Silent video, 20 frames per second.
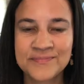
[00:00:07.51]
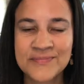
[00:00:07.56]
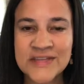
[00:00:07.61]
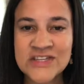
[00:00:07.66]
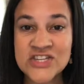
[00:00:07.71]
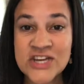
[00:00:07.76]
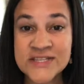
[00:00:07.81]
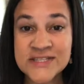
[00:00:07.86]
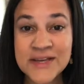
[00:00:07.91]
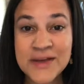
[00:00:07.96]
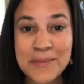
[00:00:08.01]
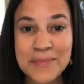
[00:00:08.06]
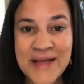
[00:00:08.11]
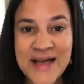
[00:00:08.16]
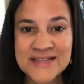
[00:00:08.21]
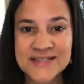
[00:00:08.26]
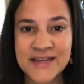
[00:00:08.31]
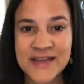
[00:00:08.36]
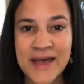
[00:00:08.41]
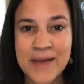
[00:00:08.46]
Jessica
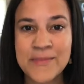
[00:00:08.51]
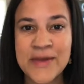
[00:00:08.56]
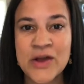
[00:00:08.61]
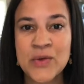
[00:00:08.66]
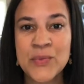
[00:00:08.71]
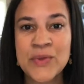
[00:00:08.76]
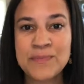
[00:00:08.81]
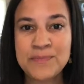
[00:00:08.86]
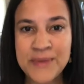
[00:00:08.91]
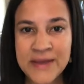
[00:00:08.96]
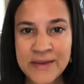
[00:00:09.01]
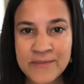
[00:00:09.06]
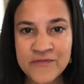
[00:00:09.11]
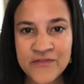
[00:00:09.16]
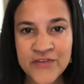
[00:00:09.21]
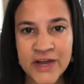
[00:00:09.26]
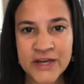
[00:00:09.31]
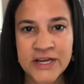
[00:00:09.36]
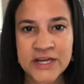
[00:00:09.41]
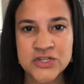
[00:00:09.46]
Blasingame here with Beam
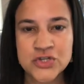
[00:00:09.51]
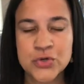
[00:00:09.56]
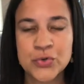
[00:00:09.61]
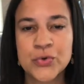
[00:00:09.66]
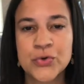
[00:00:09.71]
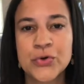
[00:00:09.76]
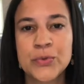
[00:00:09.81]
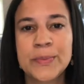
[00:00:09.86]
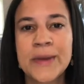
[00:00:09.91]
Financial Group,